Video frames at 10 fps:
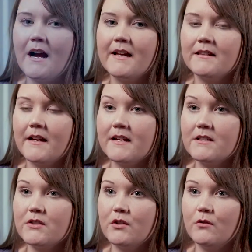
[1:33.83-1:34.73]
I
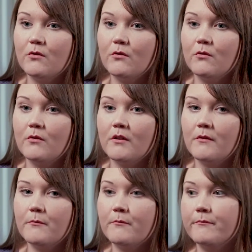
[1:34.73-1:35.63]
like to
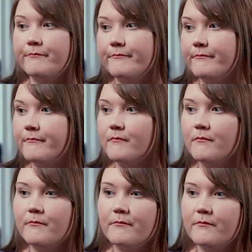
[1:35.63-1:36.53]

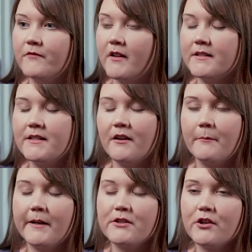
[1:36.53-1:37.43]
volunteer
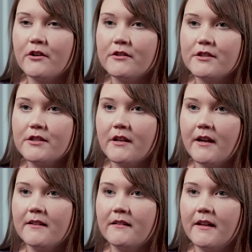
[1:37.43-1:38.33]
at my church.
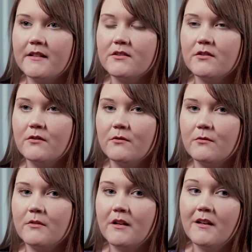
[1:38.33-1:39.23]
I like
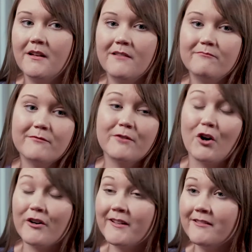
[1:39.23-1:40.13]
to
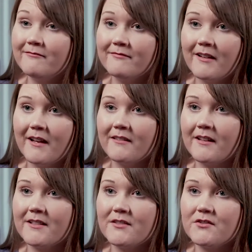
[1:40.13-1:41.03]
garden. I
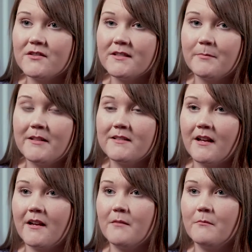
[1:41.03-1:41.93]
like to spend
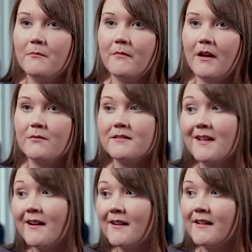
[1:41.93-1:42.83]
time
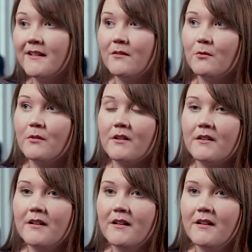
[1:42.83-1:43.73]
outside
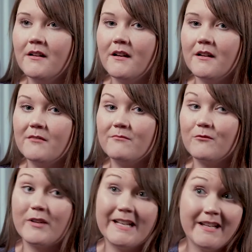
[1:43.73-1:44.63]
or
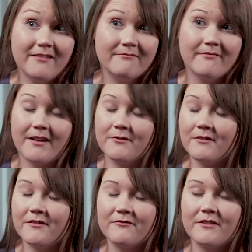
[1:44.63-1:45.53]
reading. I
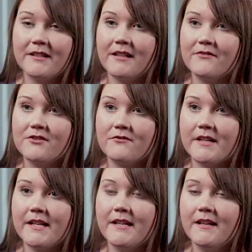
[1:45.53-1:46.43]
really love to
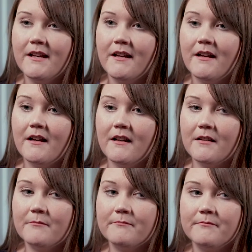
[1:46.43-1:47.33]
read.
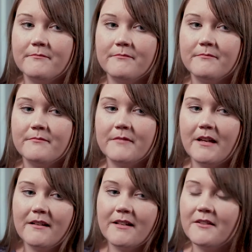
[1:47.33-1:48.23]
I
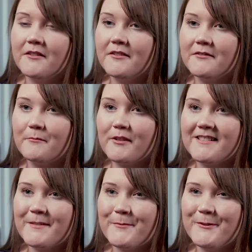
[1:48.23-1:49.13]
don't know, I'm
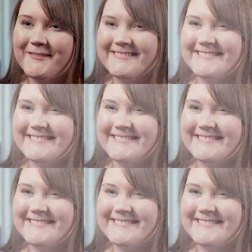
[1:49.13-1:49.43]
pretty simple.